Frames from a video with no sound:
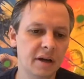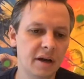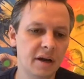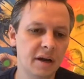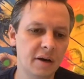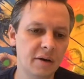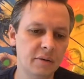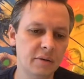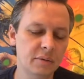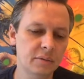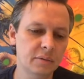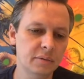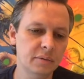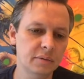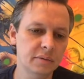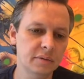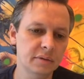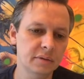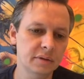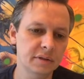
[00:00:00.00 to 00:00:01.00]
how
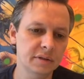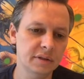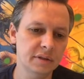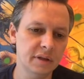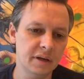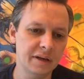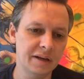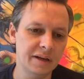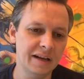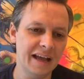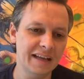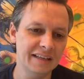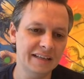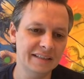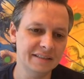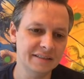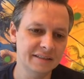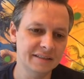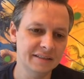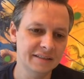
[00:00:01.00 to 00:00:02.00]
is a
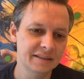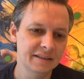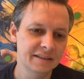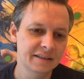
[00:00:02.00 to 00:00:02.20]
class